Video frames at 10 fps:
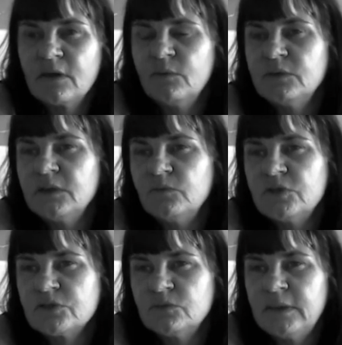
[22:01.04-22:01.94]
go on the
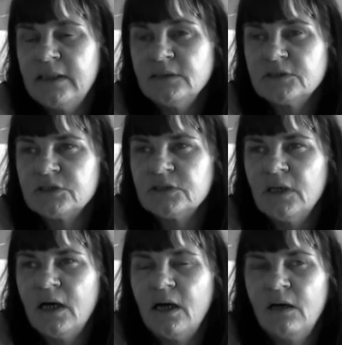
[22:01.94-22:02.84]
original march.
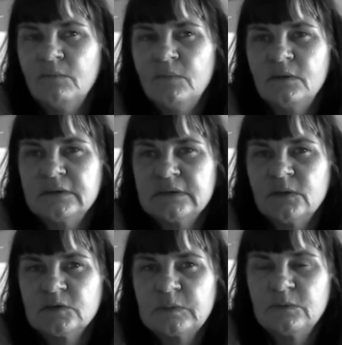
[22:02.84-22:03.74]
I was in
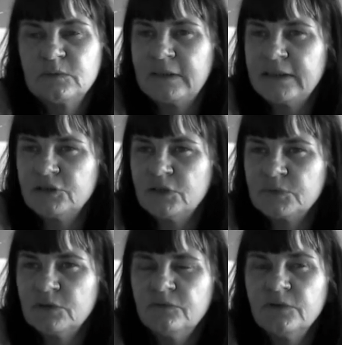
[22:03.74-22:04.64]
hospital with my leg
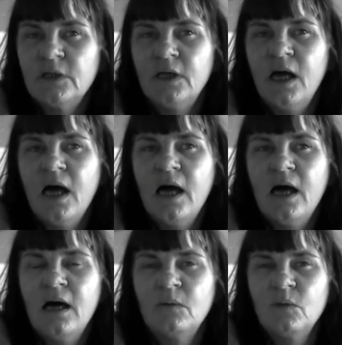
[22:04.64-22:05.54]
chopped off.
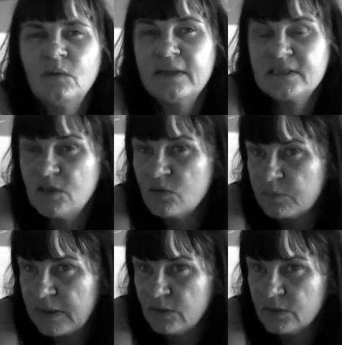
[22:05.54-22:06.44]
Well, they'd sewed
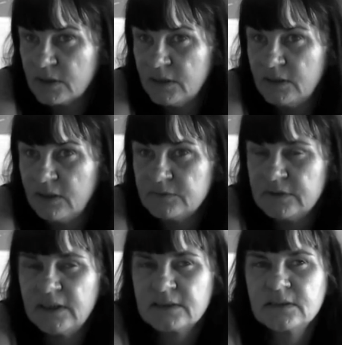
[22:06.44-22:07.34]
it back on again after
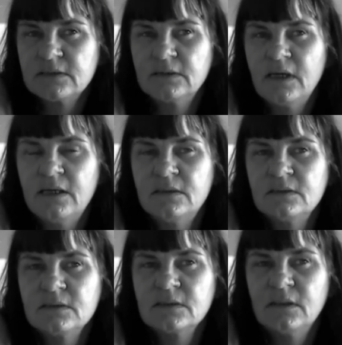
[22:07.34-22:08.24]
the accident.
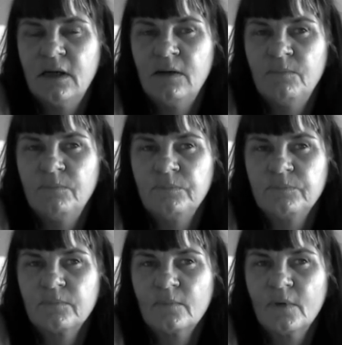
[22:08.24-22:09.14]
And
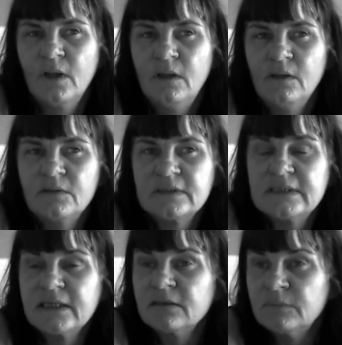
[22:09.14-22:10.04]
the
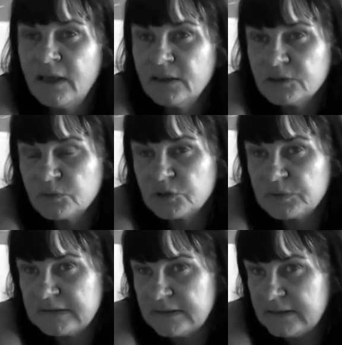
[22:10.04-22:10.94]
second march, which
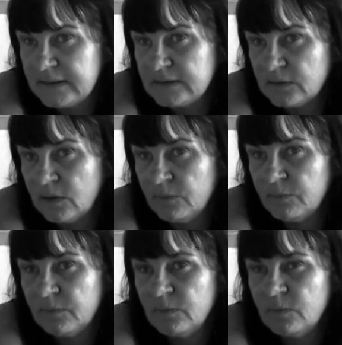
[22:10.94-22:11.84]
was in the daytime,
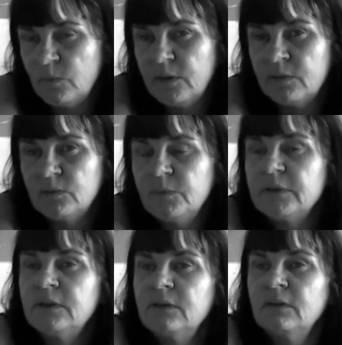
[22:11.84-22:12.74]
when they were
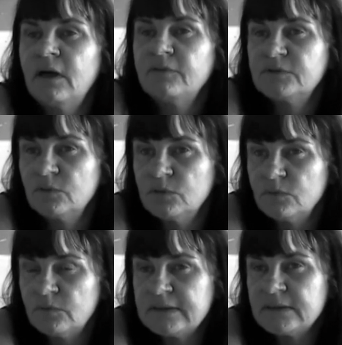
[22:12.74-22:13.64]
bringing, after all the
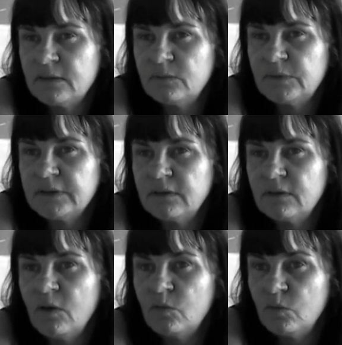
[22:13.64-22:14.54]
rest, and they were bringing
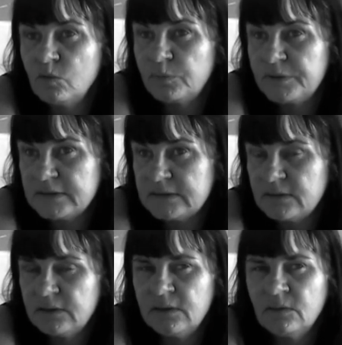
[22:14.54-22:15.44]
the whole world
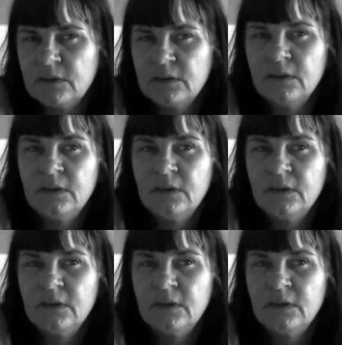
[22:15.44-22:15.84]
press in on it.